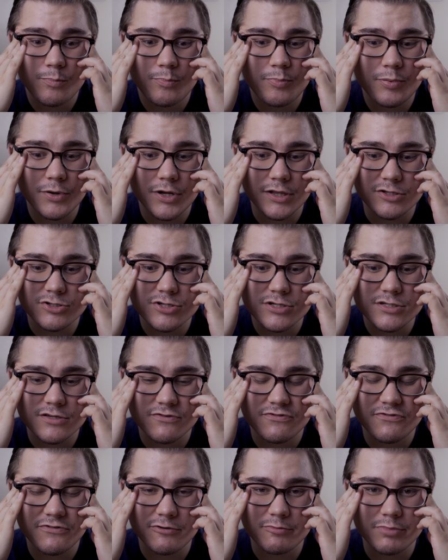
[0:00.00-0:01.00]
But just a
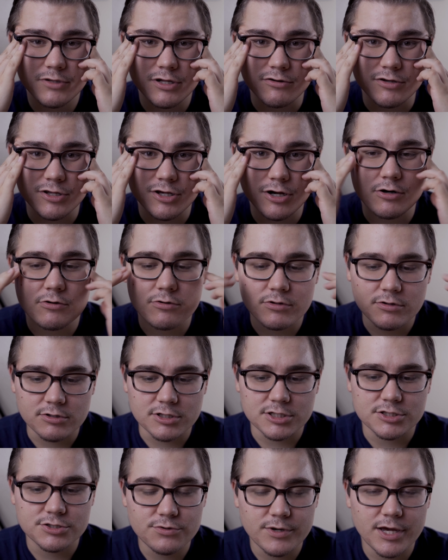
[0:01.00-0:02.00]
full-blown yoke with
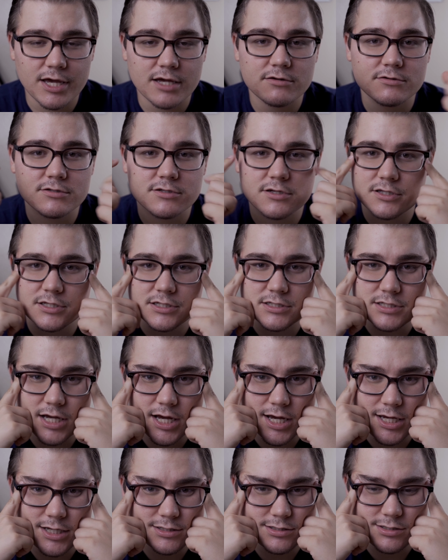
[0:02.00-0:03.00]
only 2 handles on the
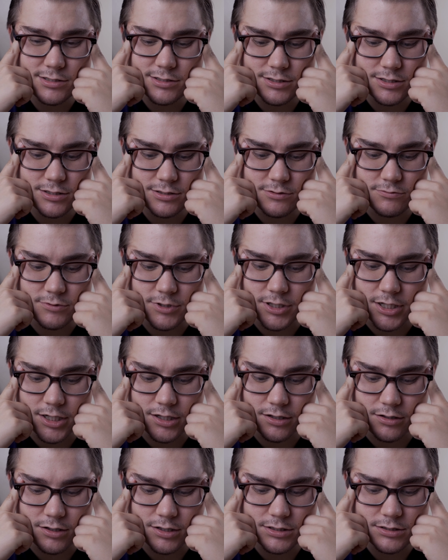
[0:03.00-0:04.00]
sides is
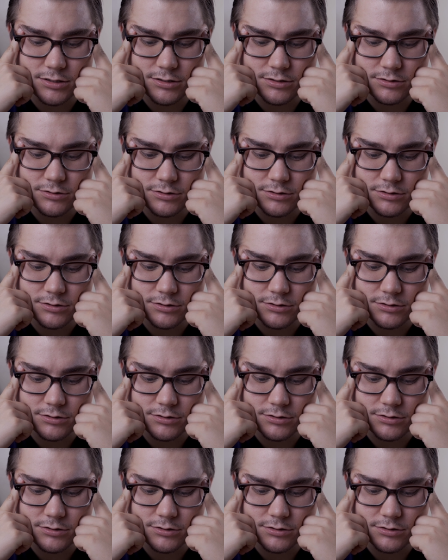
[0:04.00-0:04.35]
ridiculous.